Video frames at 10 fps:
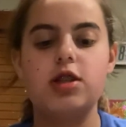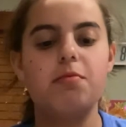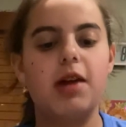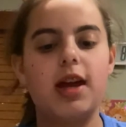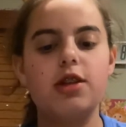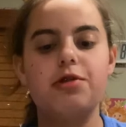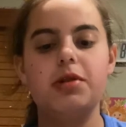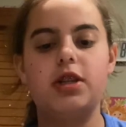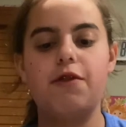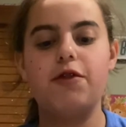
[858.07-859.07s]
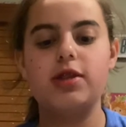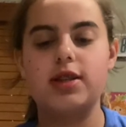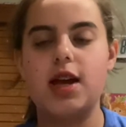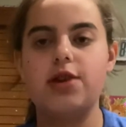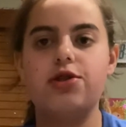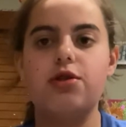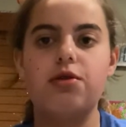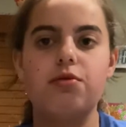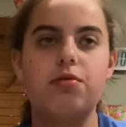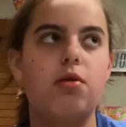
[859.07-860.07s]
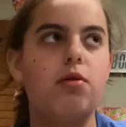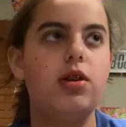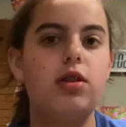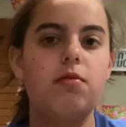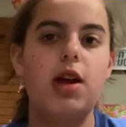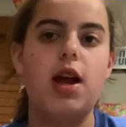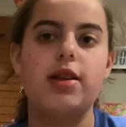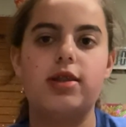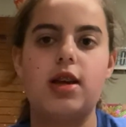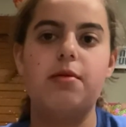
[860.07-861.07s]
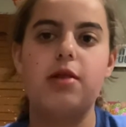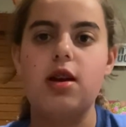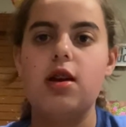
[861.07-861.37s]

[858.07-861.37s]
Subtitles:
and you may get to a different stage, so you hold it the way I said